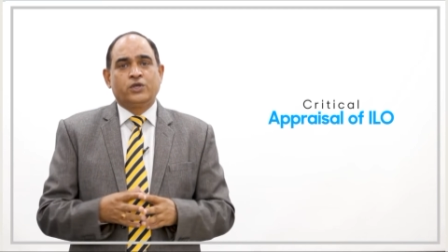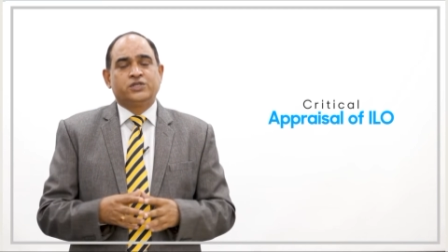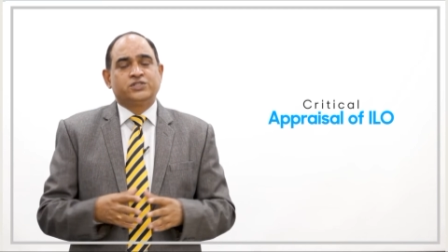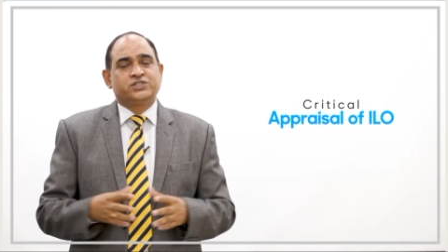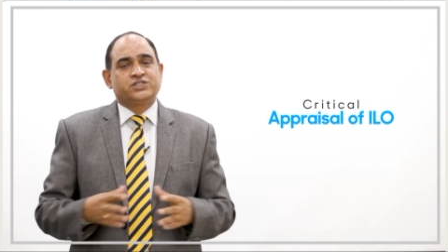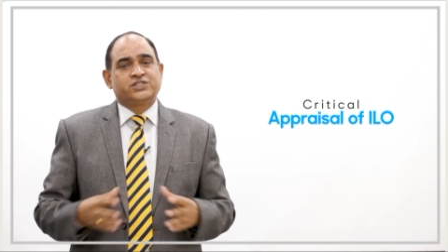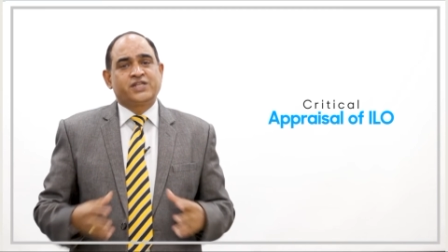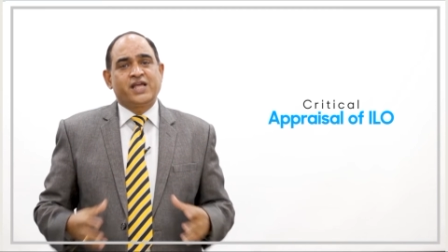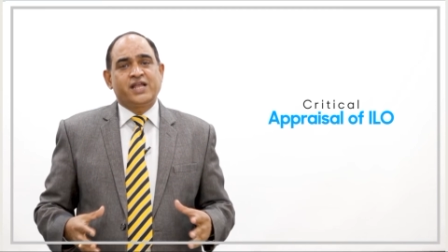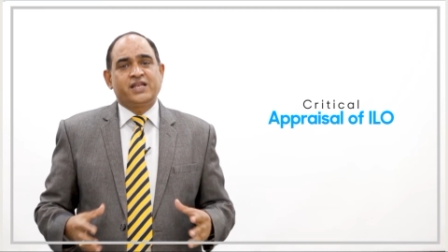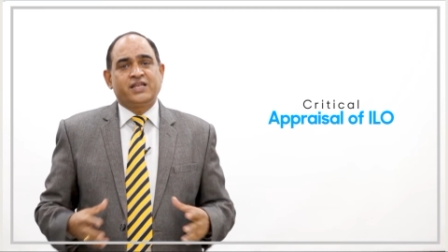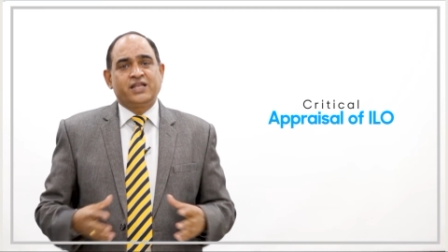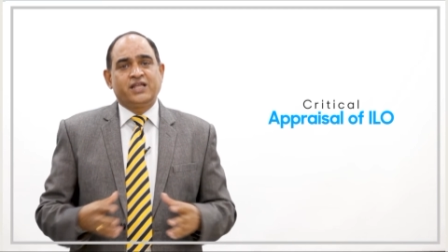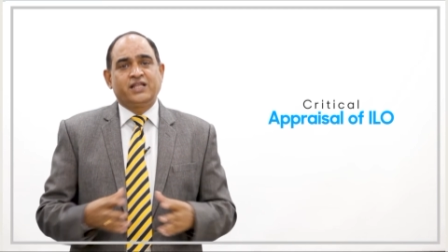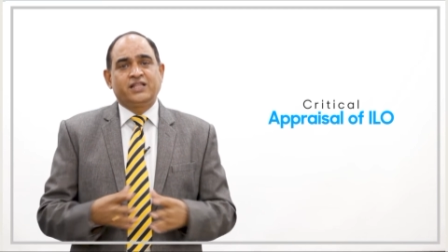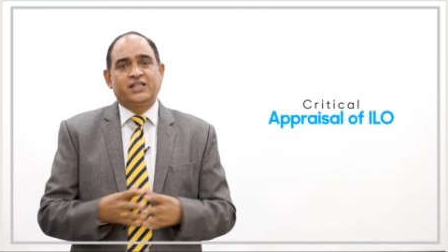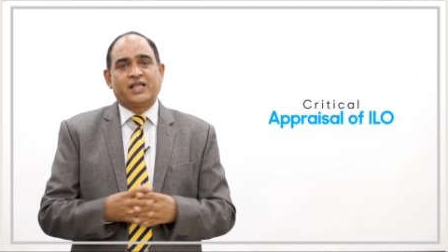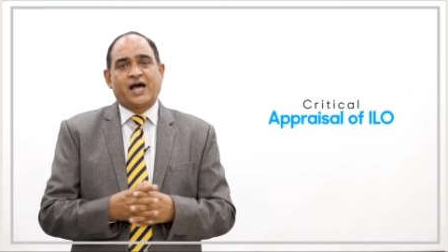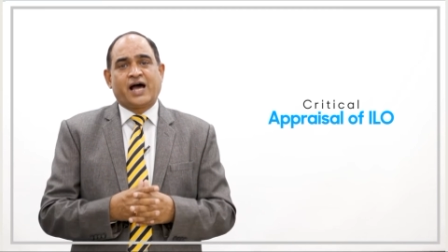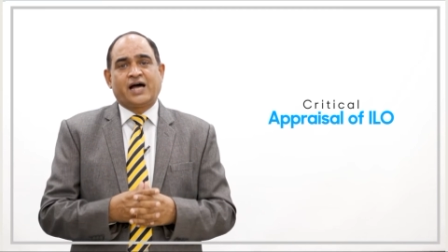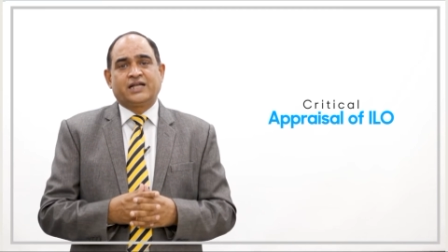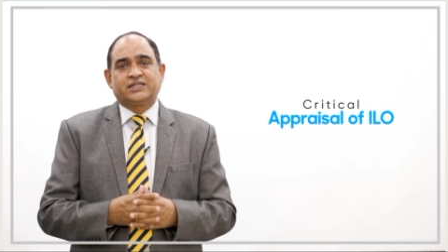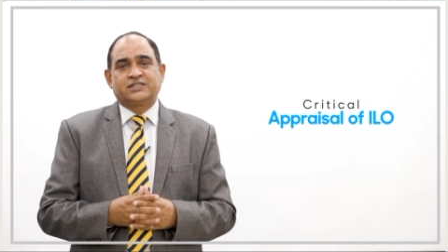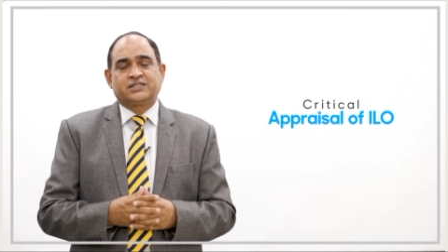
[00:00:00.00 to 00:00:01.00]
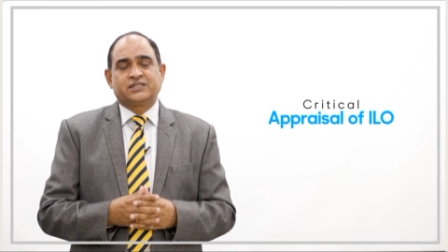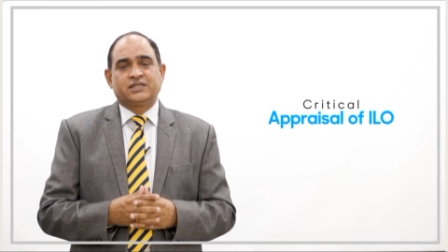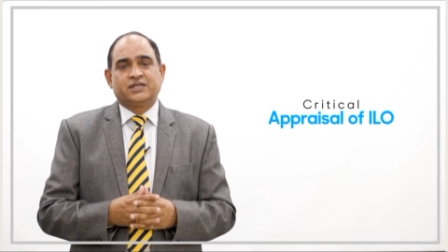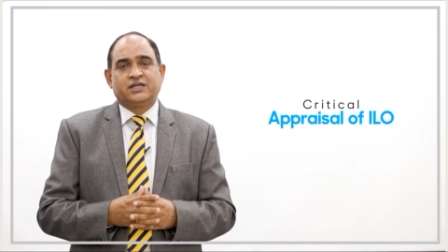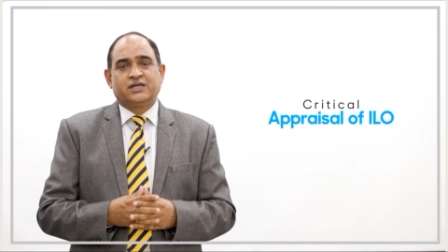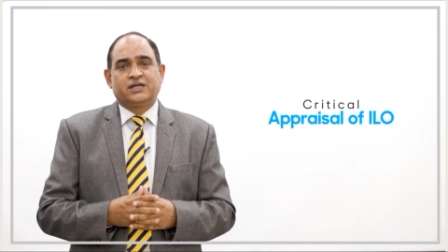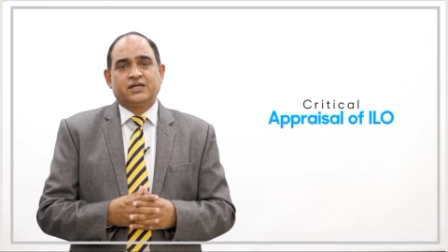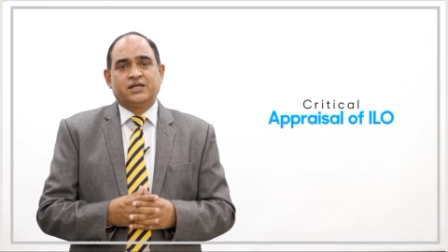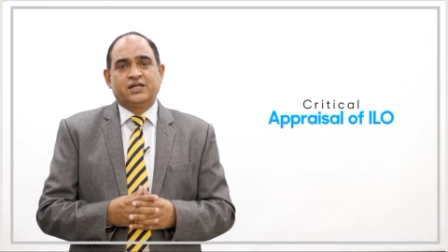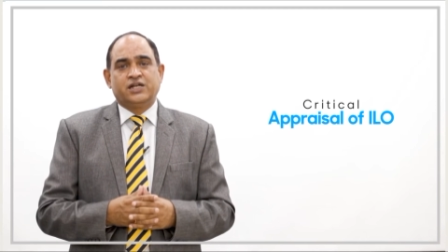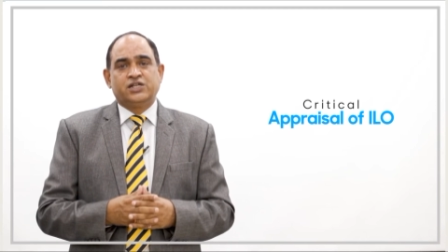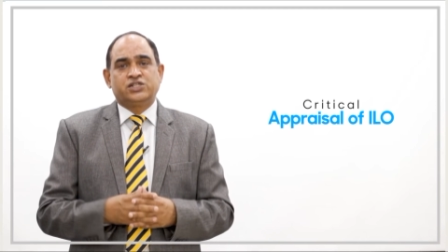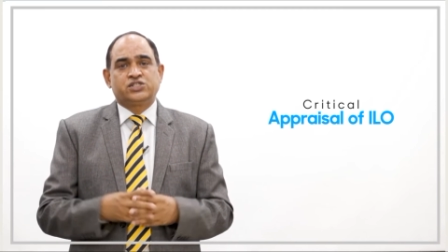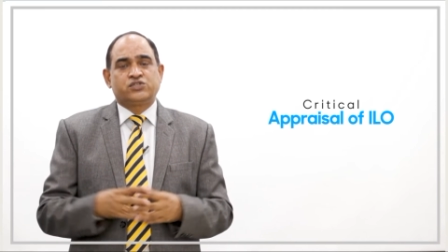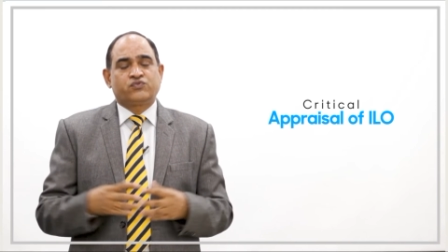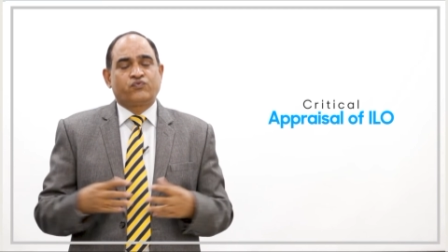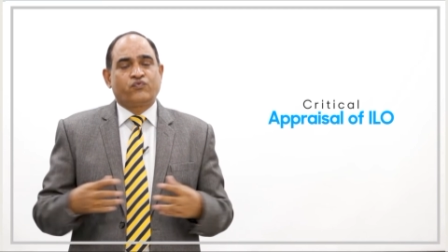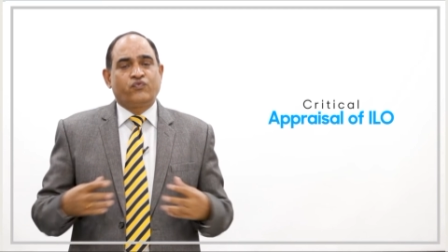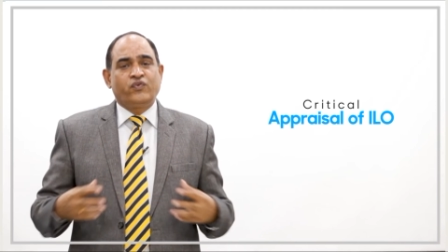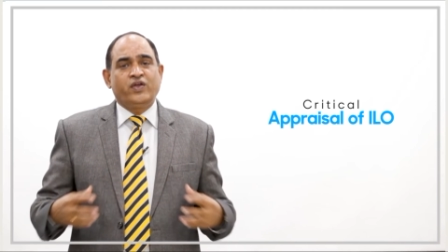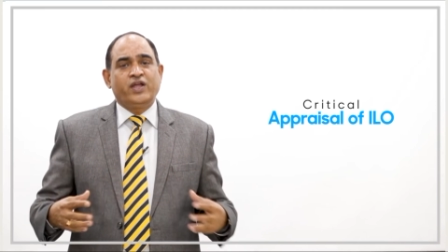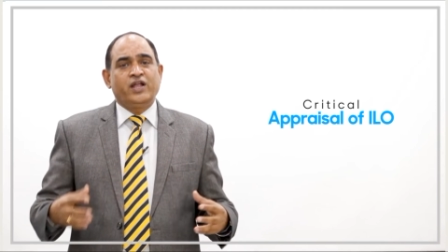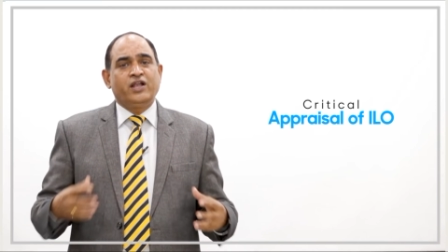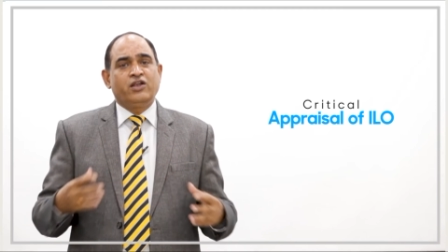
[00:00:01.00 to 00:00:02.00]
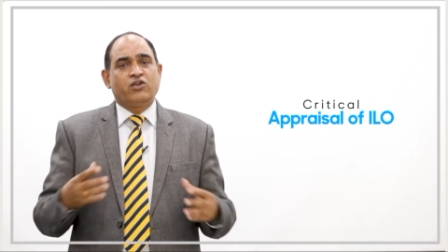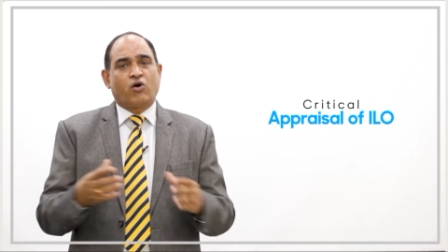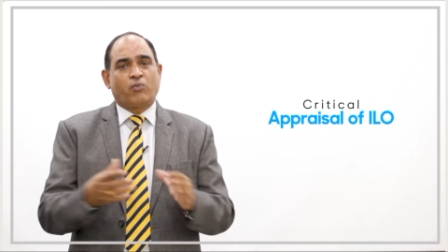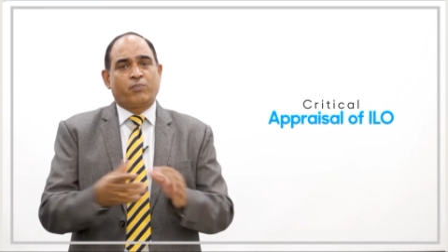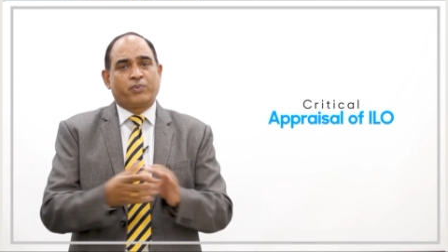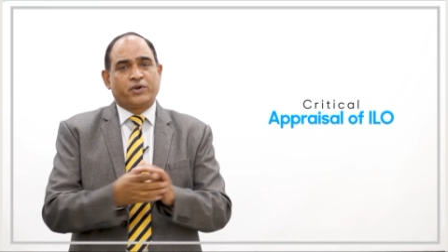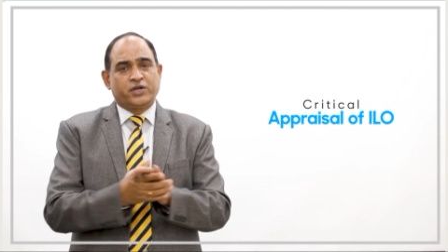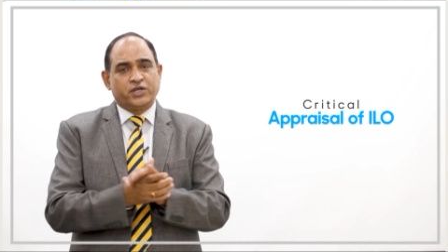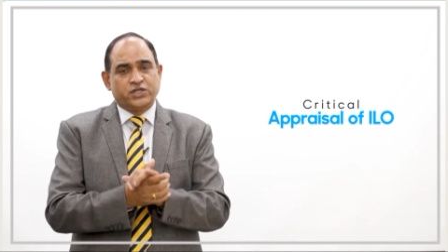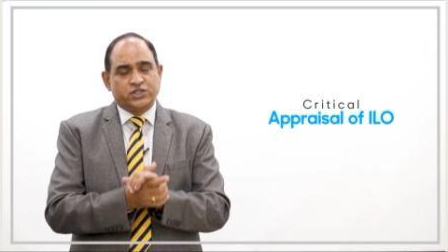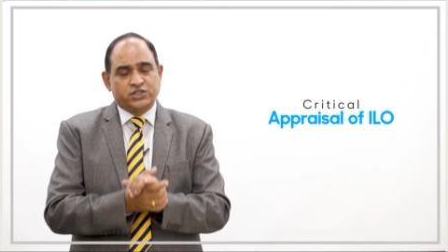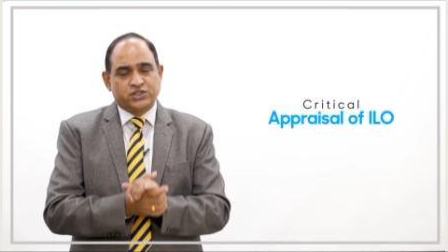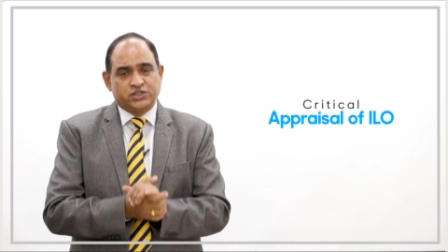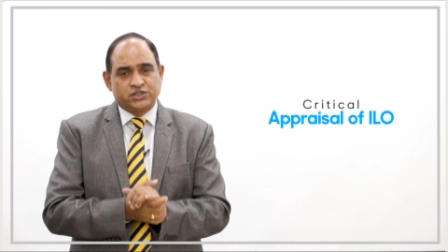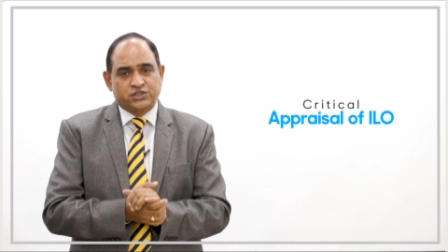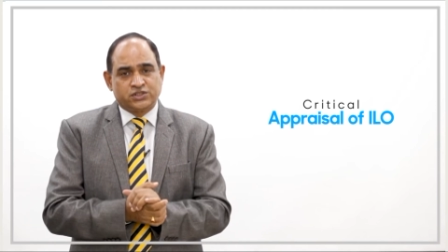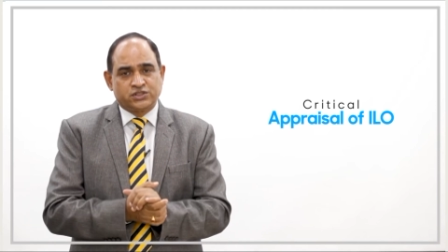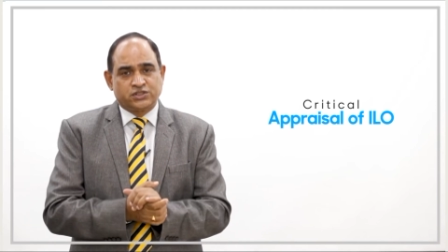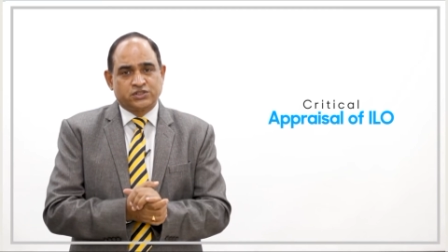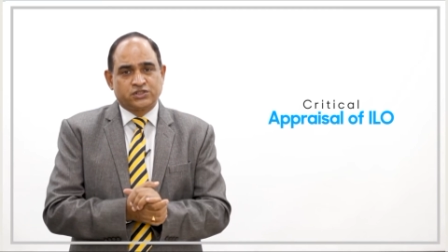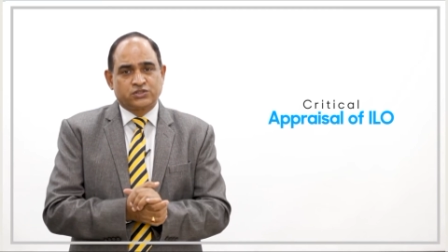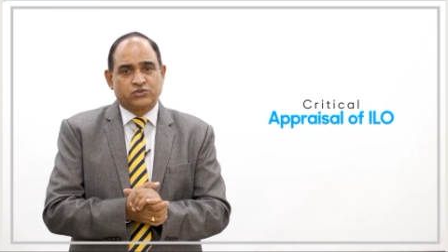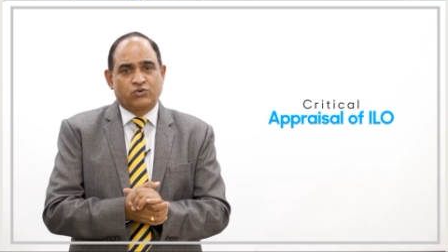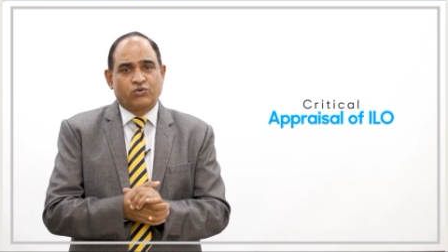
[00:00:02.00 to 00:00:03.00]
stating that its field operations